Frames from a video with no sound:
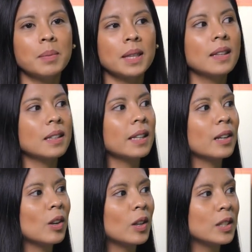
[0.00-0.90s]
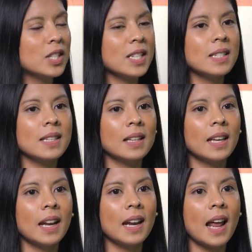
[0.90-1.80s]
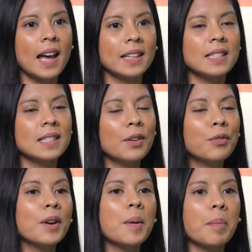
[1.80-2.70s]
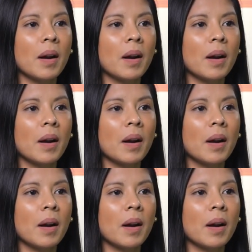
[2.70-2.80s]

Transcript: but the technologies that can enhance different